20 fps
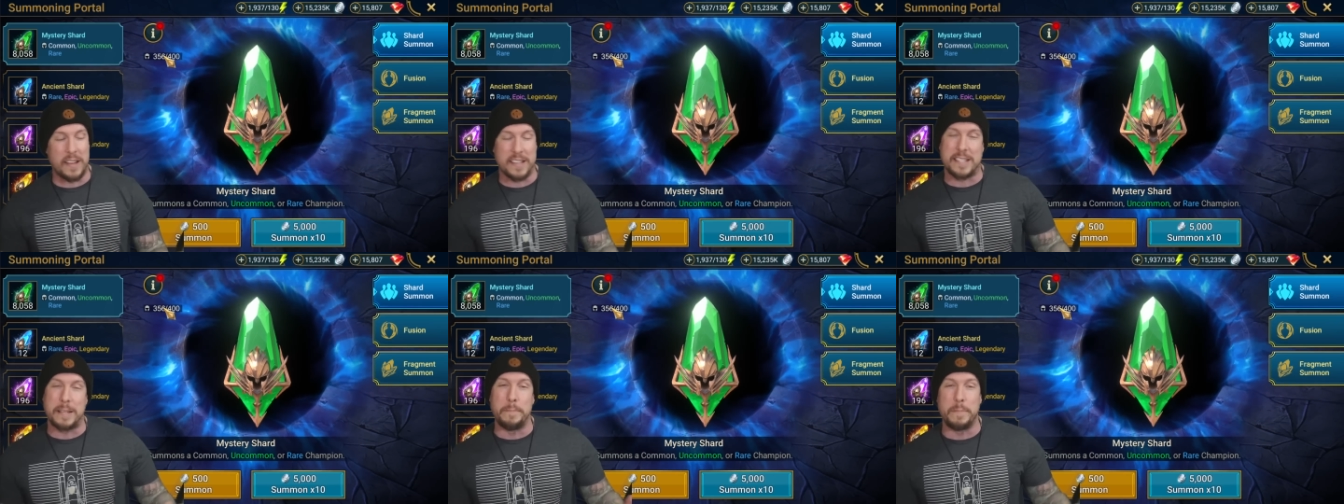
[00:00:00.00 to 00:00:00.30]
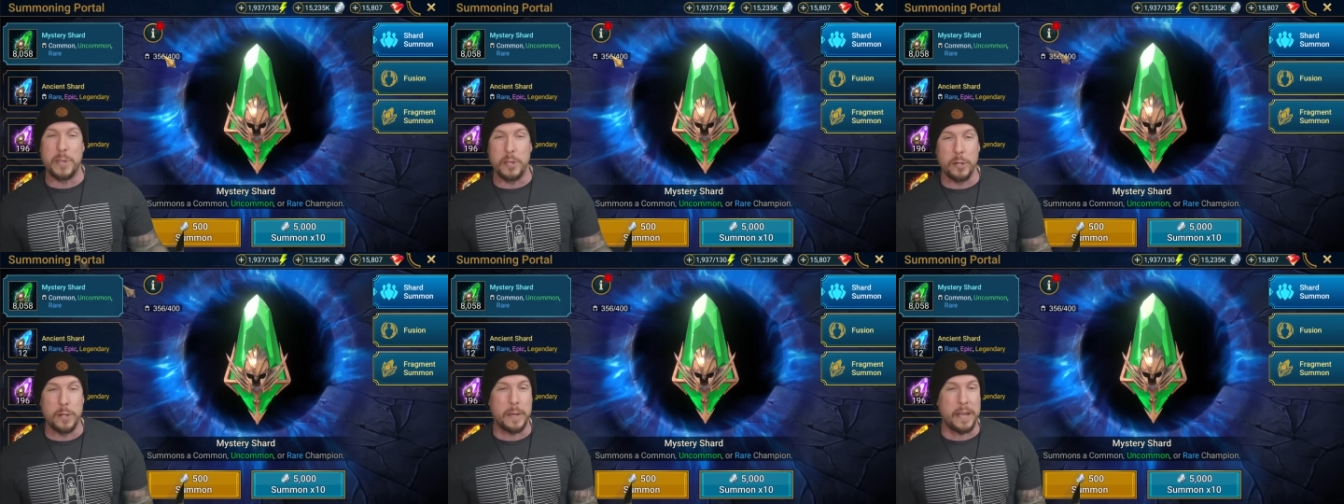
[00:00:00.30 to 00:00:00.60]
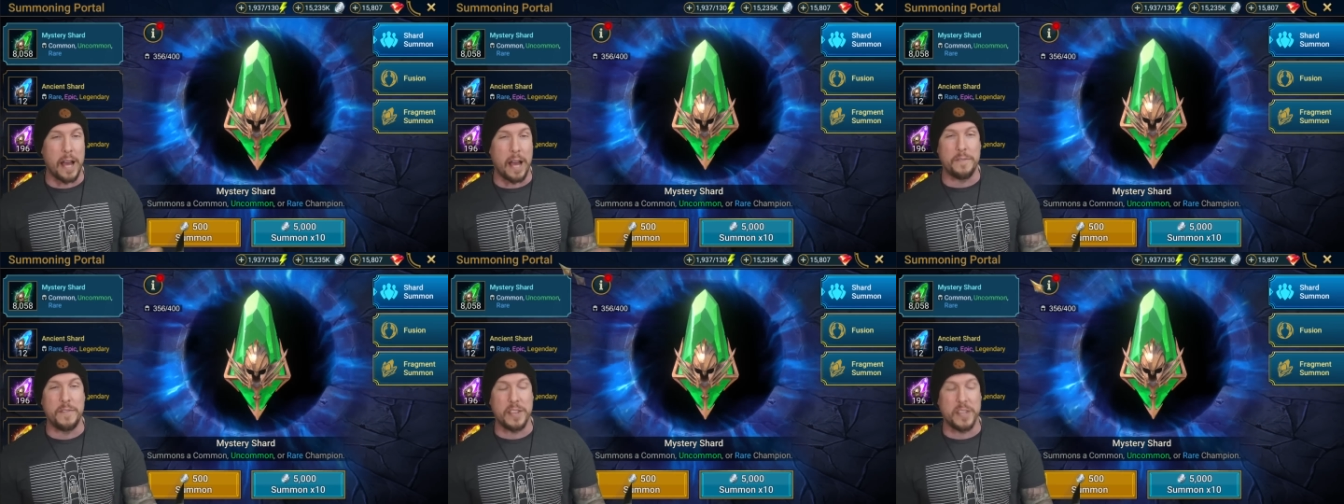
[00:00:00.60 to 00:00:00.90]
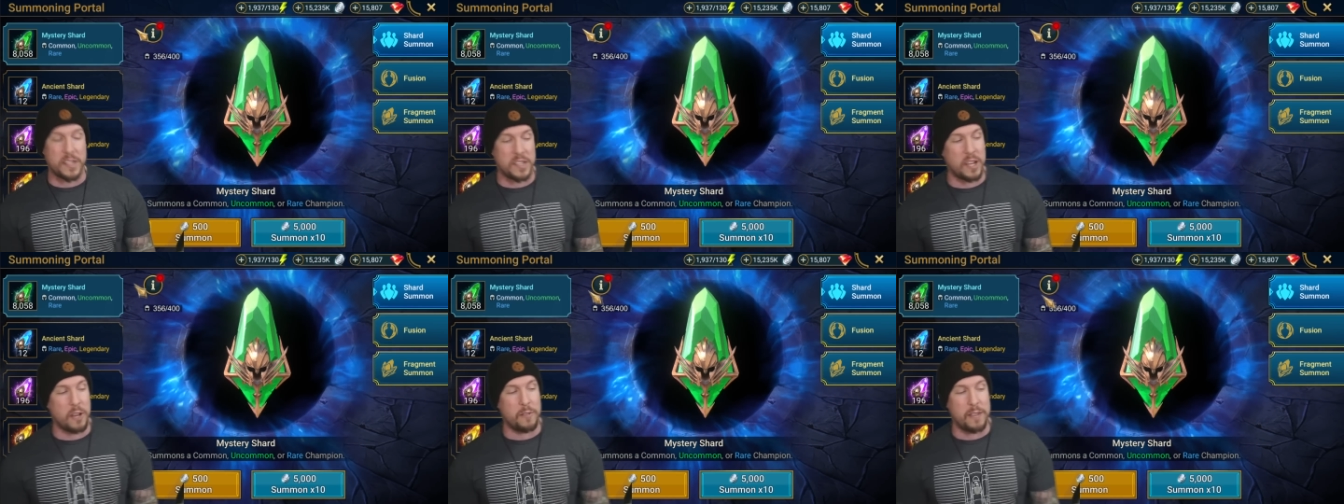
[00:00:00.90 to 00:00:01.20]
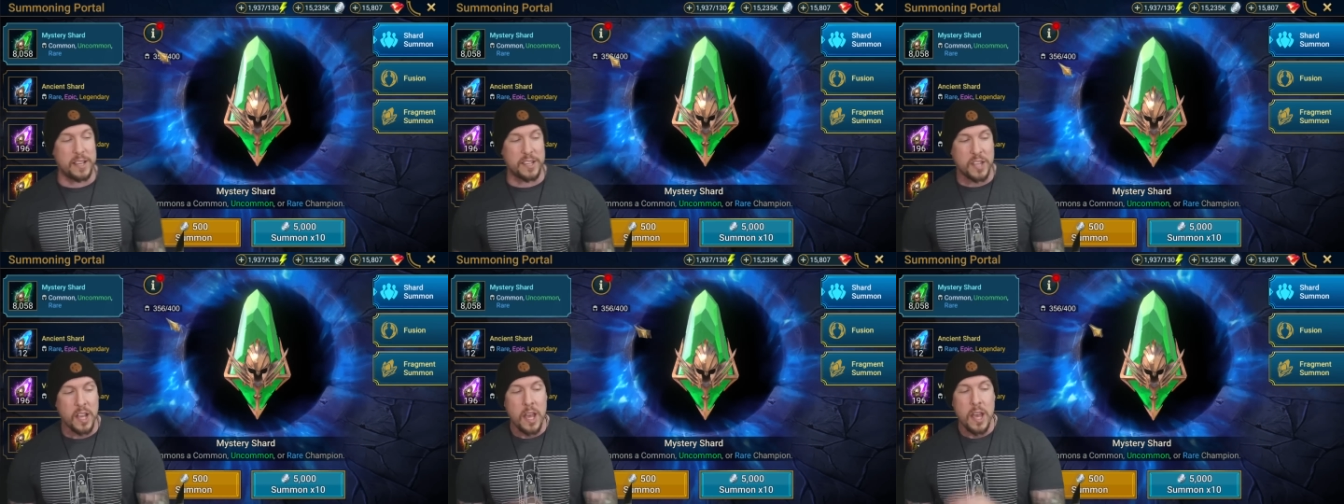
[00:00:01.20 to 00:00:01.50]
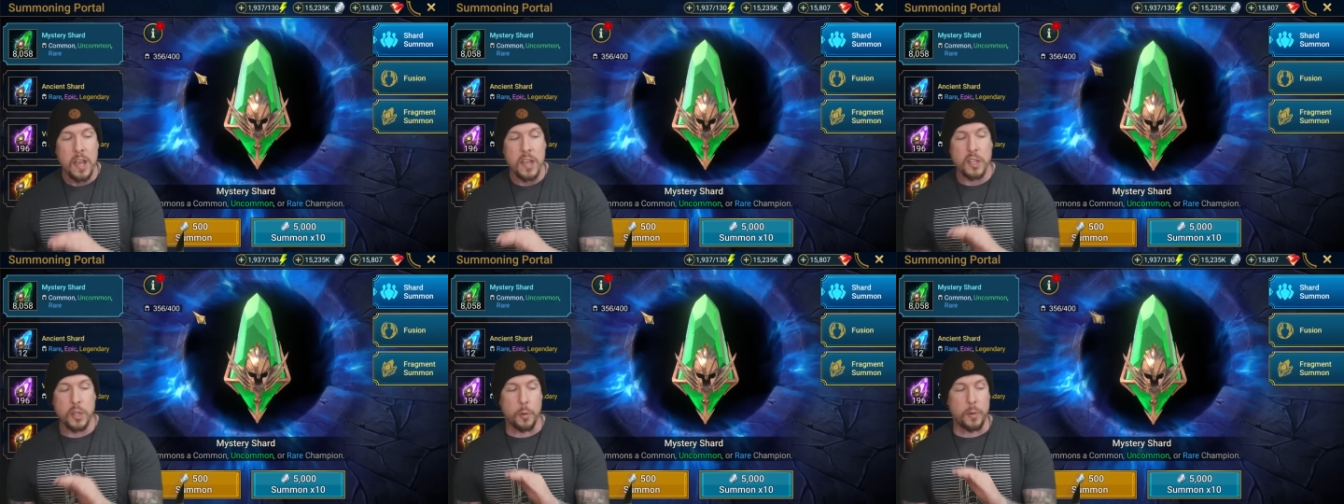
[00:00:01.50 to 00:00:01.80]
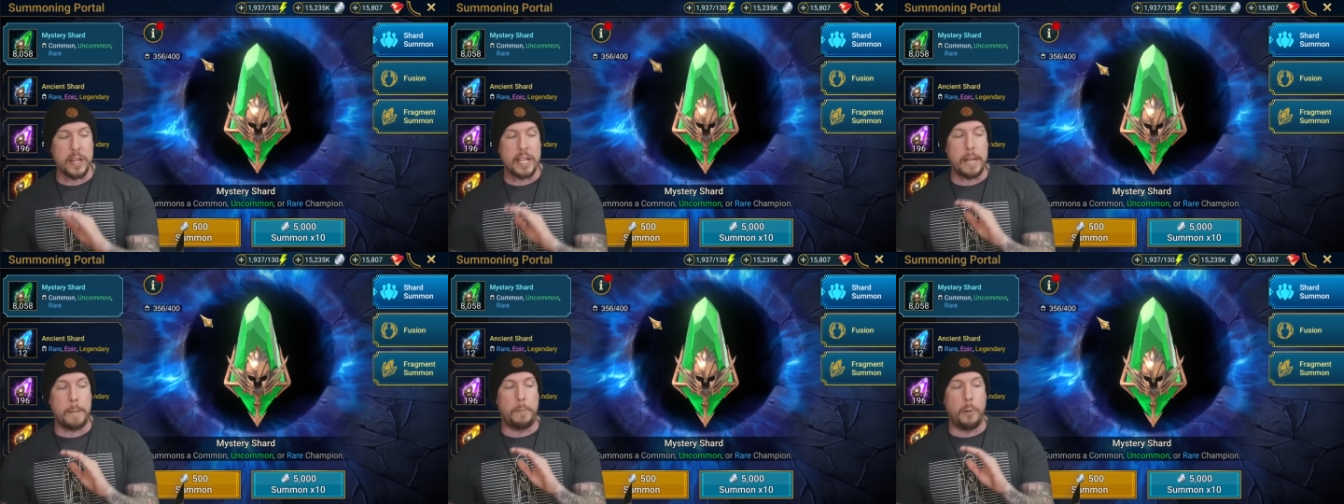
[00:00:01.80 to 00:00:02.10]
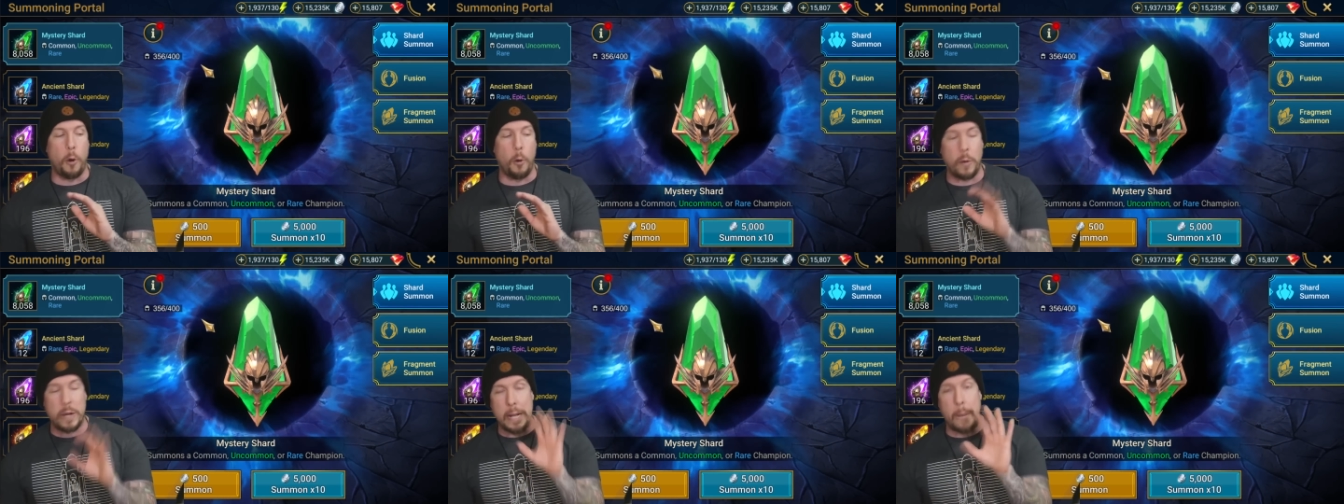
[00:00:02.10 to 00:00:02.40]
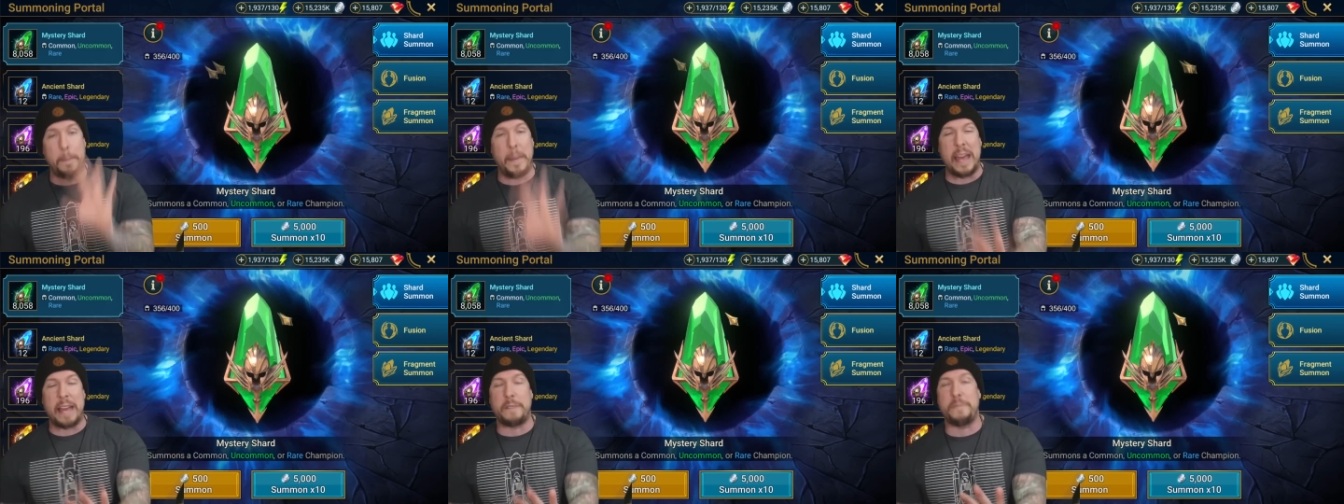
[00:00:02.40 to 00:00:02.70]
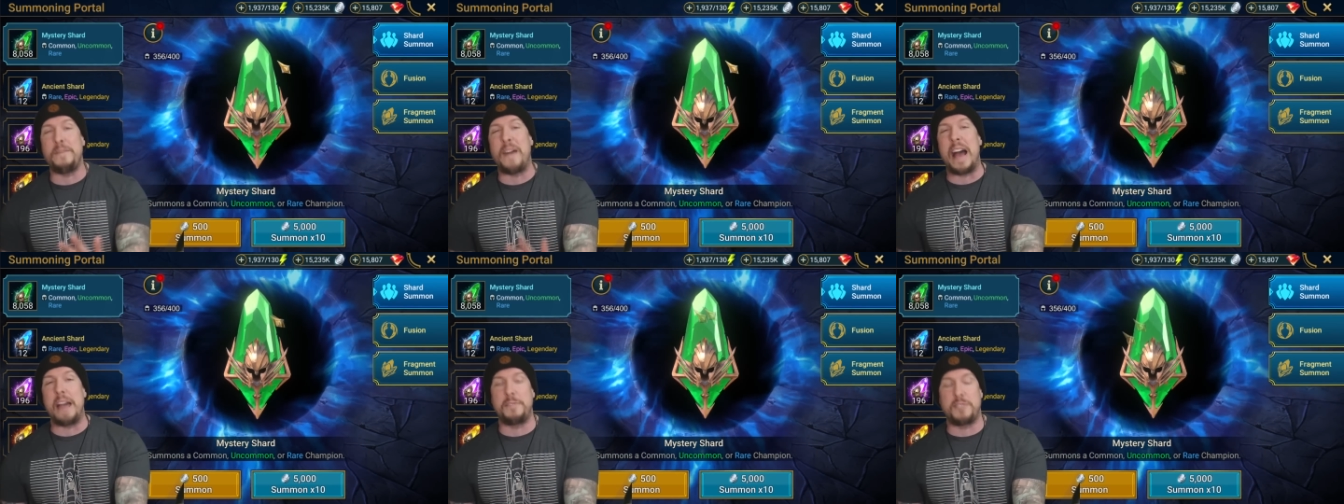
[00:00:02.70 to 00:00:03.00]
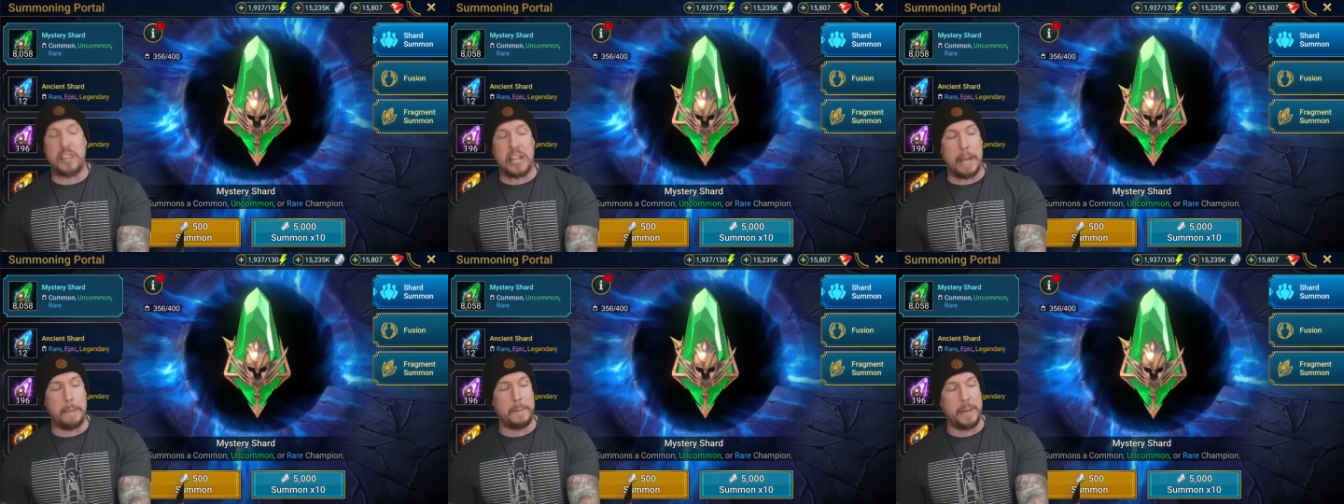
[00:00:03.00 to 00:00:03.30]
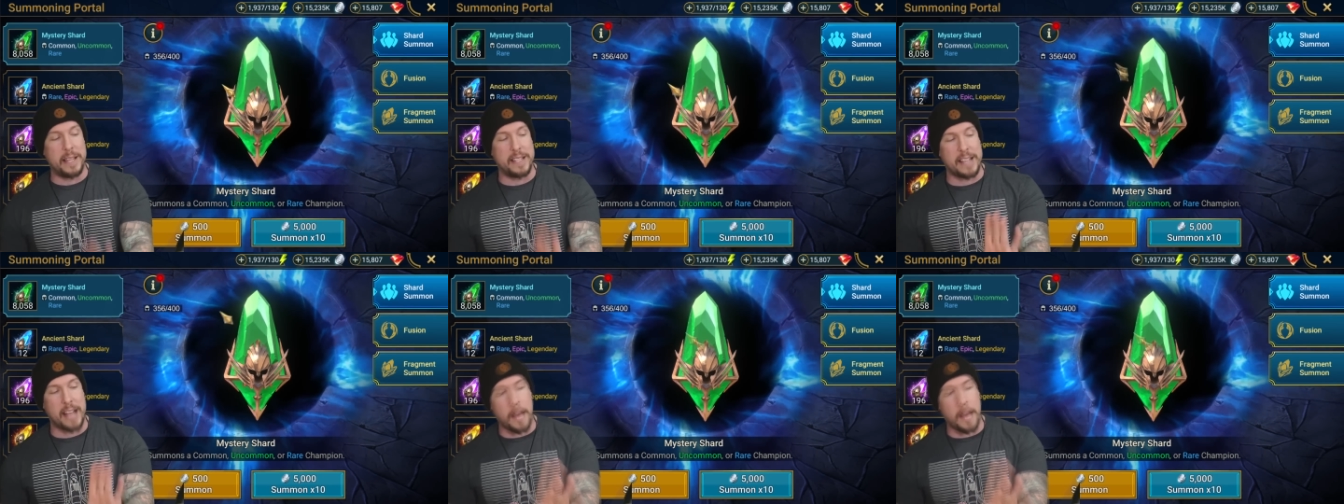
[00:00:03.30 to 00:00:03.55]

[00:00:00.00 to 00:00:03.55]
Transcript: That's the beauty of this series. So we're gonna pick 5 champions.